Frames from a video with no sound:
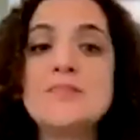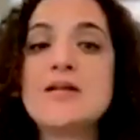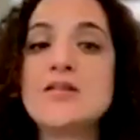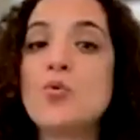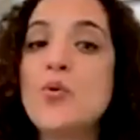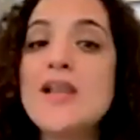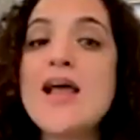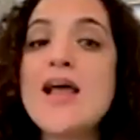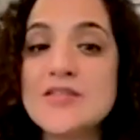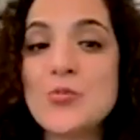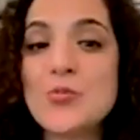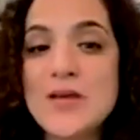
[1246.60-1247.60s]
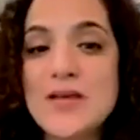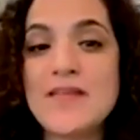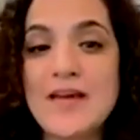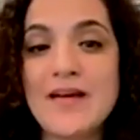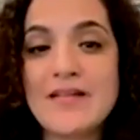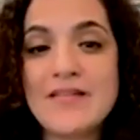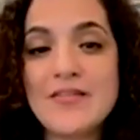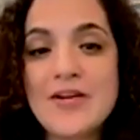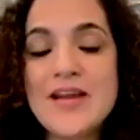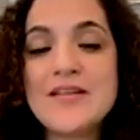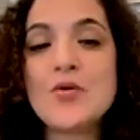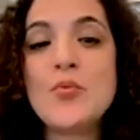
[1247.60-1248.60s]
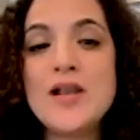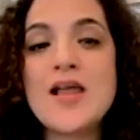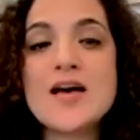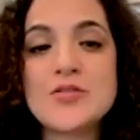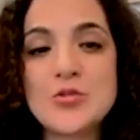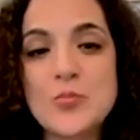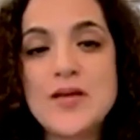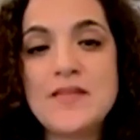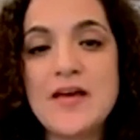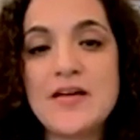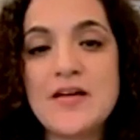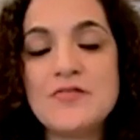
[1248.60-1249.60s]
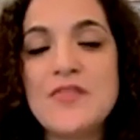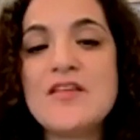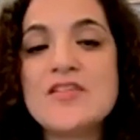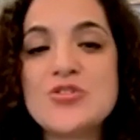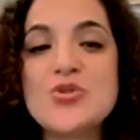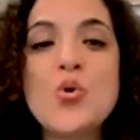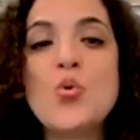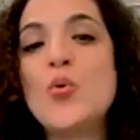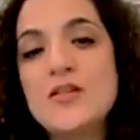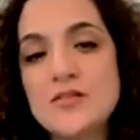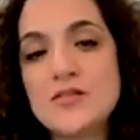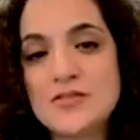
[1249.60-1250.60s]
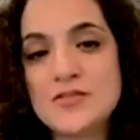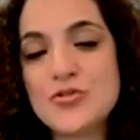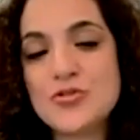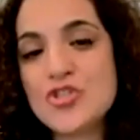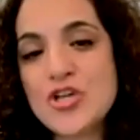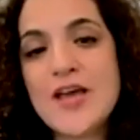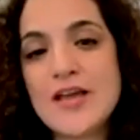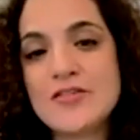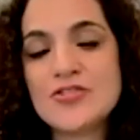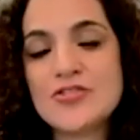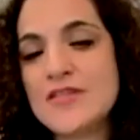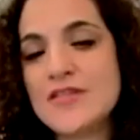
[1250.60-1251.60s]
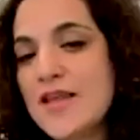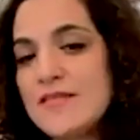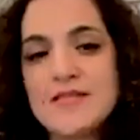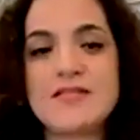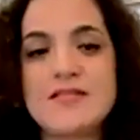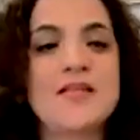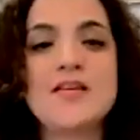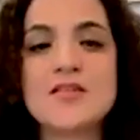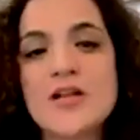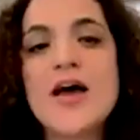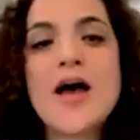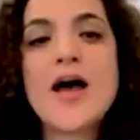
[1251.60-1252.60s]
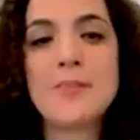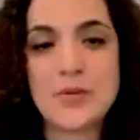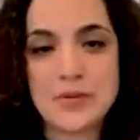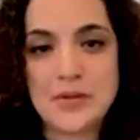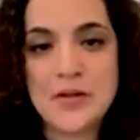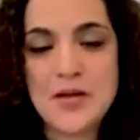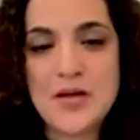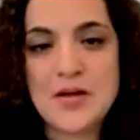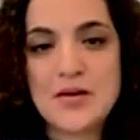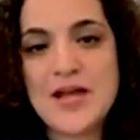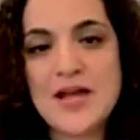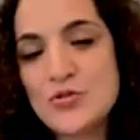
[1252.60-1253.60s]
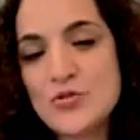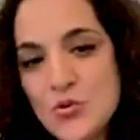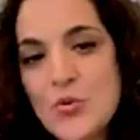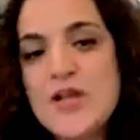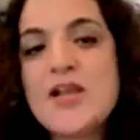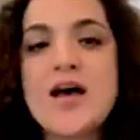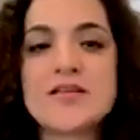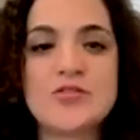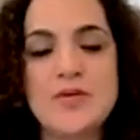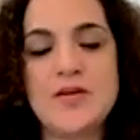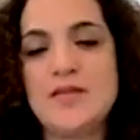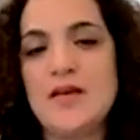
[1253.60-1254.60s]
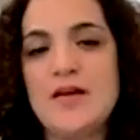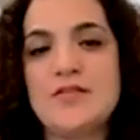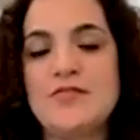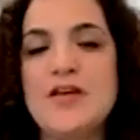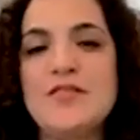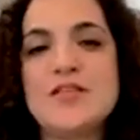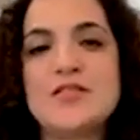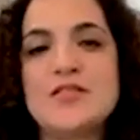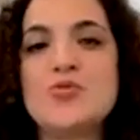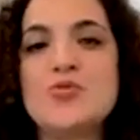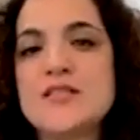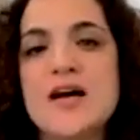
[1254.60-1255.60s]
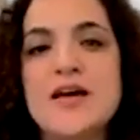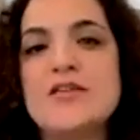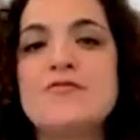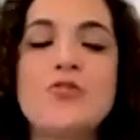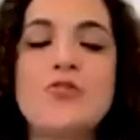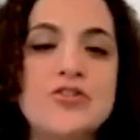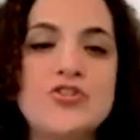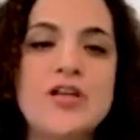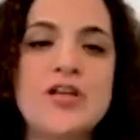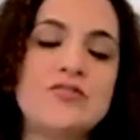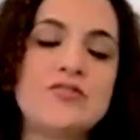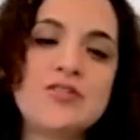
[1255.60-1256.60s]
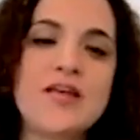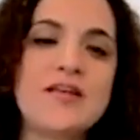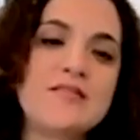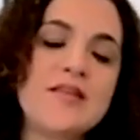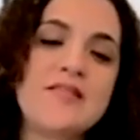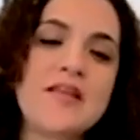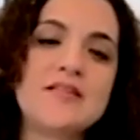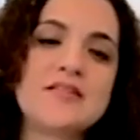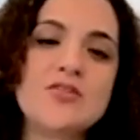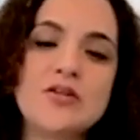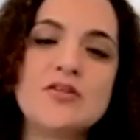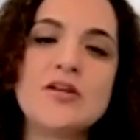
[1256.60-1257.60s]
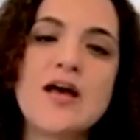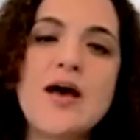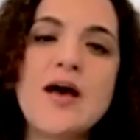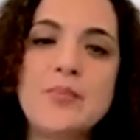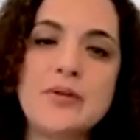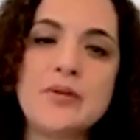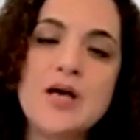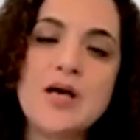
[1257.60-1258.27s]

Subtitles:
but the will has to be there, right? The will has to be there. If there is no will to change, then nothing's going to happen, right? So the will has to be there. If there is no desire for a change, then it's not going to happen.